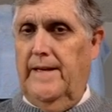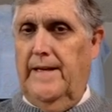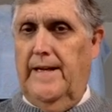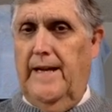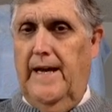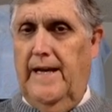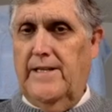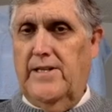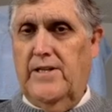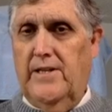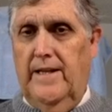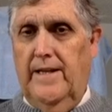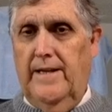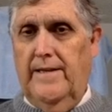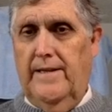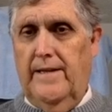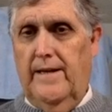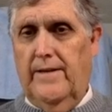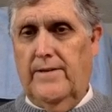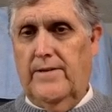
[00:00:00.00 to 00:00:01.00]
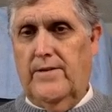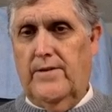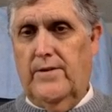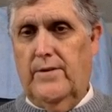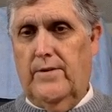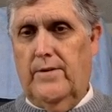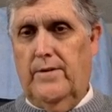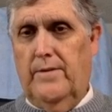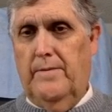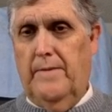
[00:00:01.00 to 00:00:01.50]
Occasionally they'll
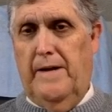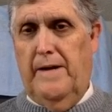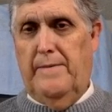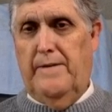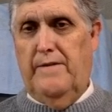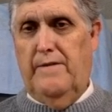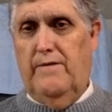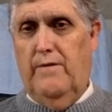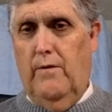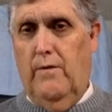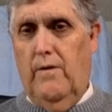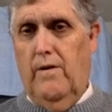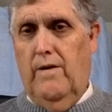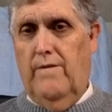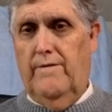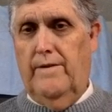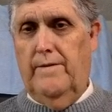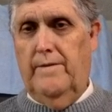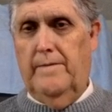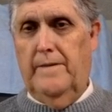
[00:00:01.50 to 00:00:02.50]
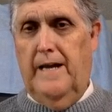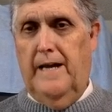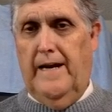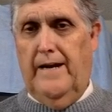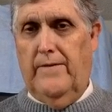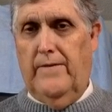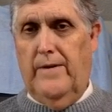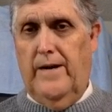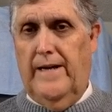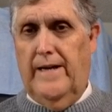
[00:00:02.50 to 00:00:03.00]
circle maybe four of them,
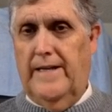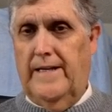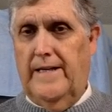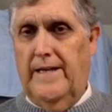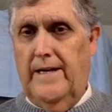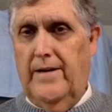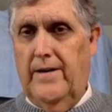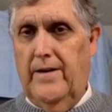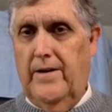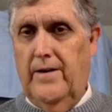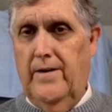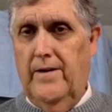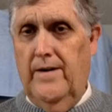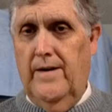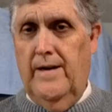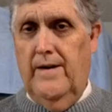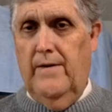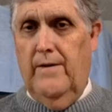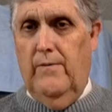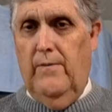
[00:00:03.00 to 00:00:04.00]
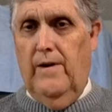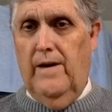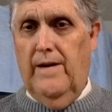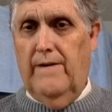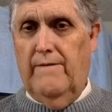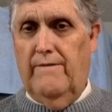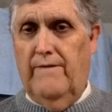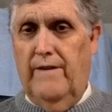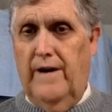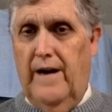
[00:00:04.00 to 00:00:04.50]
like right here,
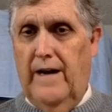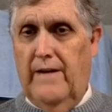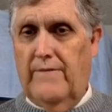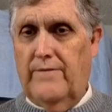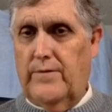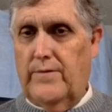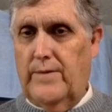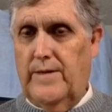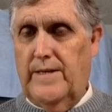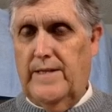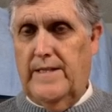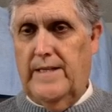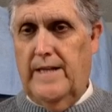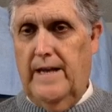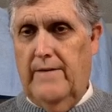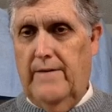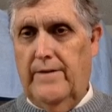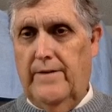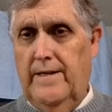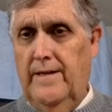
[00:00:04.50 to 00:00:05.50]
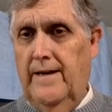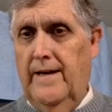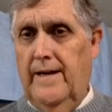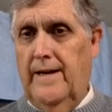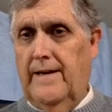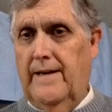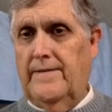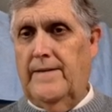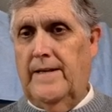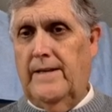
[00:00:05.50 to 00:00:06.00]
one, five, three, seven.
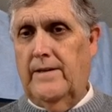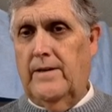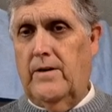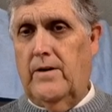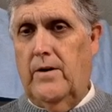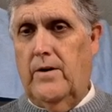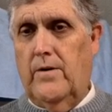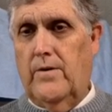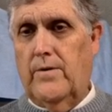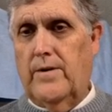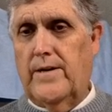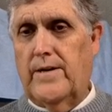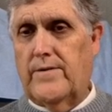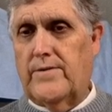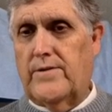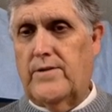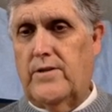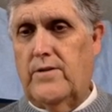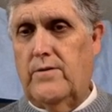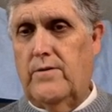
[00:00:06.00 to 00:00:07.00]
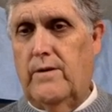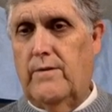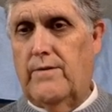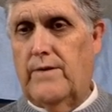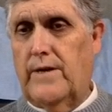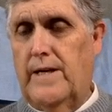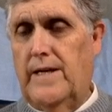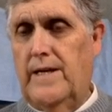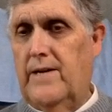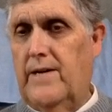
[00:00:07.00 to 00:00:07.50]
And then the go, here's two
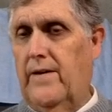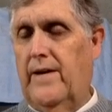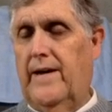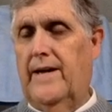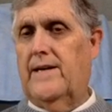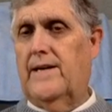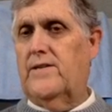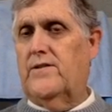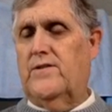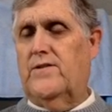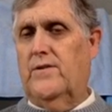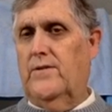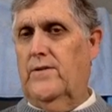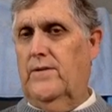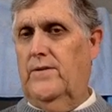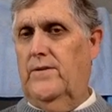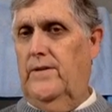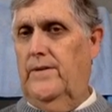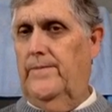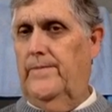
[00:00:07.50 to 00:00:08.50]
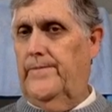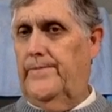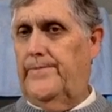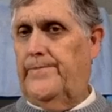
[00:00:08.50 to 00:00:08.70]
over here. I got a circle.